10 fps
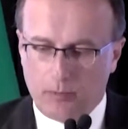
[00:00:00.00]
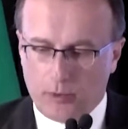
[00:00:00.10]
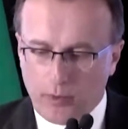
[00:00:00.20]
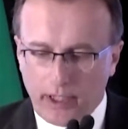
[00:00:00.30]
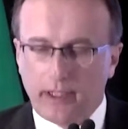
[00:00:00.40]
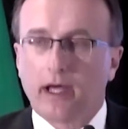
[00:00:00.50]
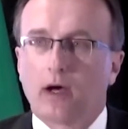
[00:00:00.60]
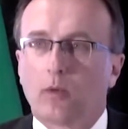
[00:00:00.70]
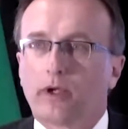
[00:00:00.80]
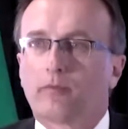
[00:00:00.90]
But right
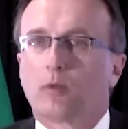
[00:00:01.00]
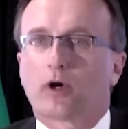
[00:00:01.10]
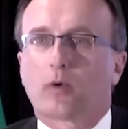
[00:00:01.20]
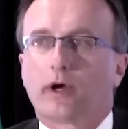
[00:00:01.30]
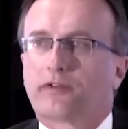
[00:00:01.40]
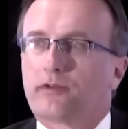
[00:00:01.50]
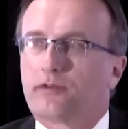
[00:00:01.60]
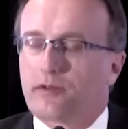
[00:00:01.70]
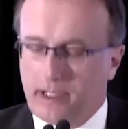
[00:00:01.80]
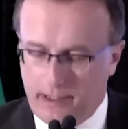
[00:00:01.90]
now, we have more
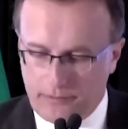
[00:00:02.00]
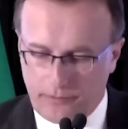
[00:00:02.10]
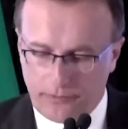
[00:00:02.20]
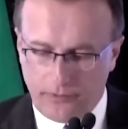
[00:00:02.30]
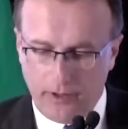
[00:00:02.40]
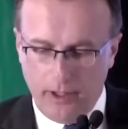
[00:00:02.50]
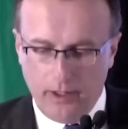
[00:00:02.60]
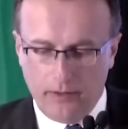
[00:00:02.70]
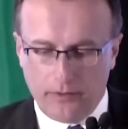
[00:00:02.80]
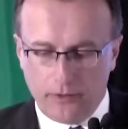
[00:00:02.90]
questions than answers.
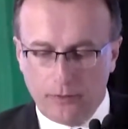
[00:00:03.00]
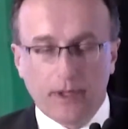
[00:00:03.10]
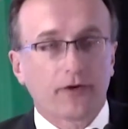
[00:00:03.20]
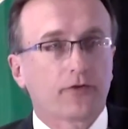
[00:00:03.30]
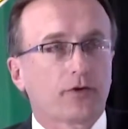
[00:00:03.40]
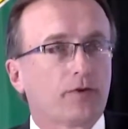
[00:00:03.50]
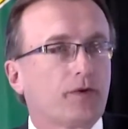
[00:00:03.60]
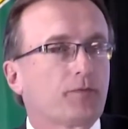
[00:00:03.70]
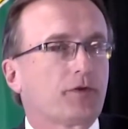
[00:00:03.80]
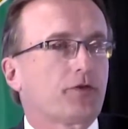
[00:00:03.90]
The new Minister of
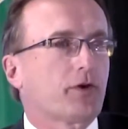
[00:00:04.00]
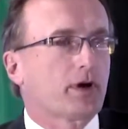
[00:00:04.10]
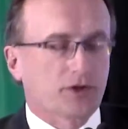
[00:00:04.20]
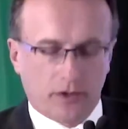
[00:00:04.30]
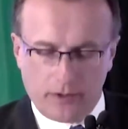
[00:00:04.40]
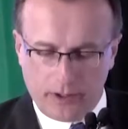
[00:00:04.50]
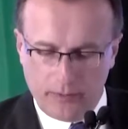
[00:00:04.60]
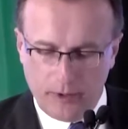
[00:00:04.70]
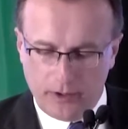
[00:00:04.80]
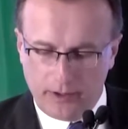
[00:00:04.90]
Infrastructure and
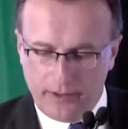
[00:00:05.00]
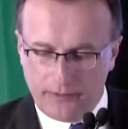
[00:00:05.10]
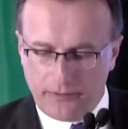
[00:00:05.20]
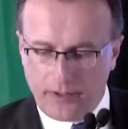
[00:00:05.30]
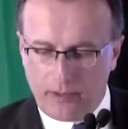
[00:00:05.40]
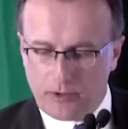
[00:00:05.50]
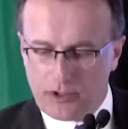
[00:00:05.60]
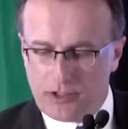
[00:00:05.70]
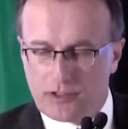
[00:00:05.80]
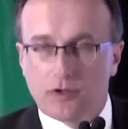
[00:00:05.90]
Communities is
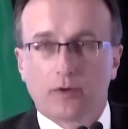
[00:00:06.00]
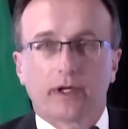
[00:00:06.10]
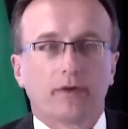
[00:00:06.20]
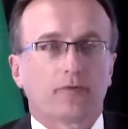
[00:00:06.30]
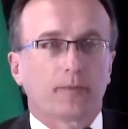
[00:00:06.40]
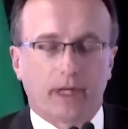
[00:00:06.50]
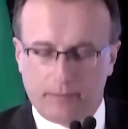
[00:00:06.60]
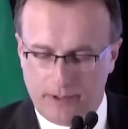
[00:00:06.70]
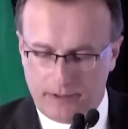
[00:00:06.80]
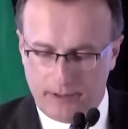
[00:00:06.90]
Amarjeet Sohi from
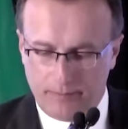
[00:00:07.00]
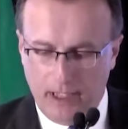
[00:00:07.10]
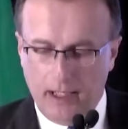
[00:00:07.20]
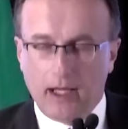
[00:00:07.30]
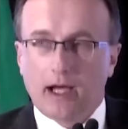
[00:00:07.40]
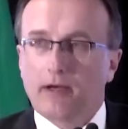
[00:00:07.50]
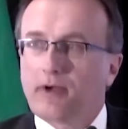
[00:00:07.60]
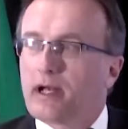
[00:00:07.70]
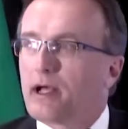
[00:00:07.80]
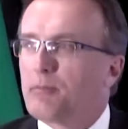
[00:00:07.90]
Edmonton. I've
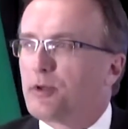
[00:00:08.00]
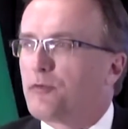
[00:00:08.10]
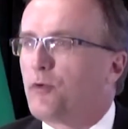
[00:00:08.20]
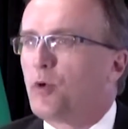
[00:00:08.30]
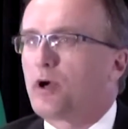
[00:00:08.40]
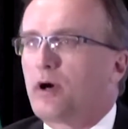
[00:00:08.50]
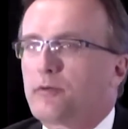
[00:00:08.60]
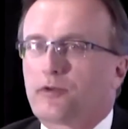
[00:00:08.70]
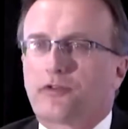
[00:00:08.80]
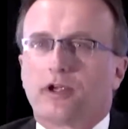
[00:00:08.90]
had a couple of phone
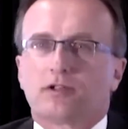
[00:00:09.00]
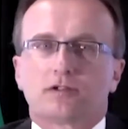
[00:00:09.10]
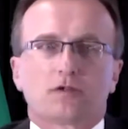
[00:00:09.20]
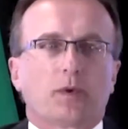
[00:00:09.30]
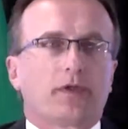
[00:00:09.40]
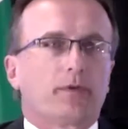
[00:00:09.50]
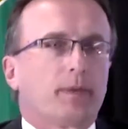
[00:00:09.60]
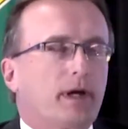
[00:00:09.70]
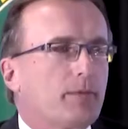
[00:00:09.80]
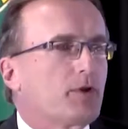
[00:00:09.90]
conversations with
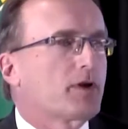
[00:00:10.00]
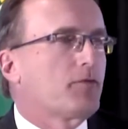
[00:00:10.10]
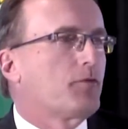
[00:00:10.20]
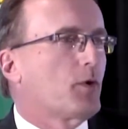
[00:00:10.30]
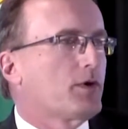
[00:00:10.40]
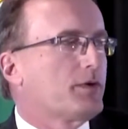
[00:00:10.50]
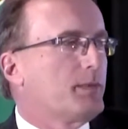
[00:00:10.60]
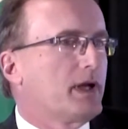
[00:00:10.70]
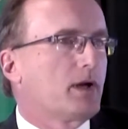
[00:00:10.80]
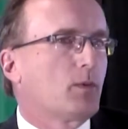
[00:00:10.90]
him, and I'm looking forward to
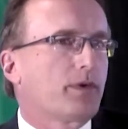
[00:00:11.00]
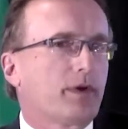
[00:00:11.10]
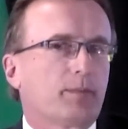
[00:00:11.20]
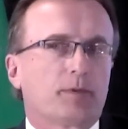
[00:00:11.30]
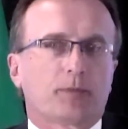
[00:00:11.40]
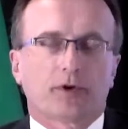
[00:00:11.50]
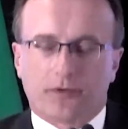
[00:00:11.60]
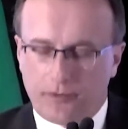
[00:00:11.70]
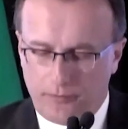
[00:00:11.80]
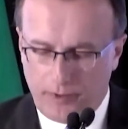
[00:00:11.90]
meeting with him in
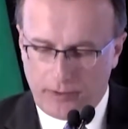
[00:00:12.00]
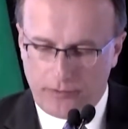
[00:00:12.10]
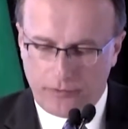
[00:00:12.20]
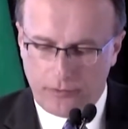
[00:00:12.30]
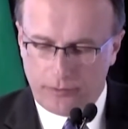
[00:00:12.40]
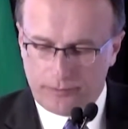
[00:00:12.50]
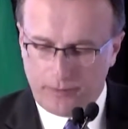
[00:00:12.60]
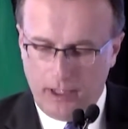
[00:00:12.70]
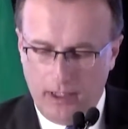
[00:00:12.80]
person very soon.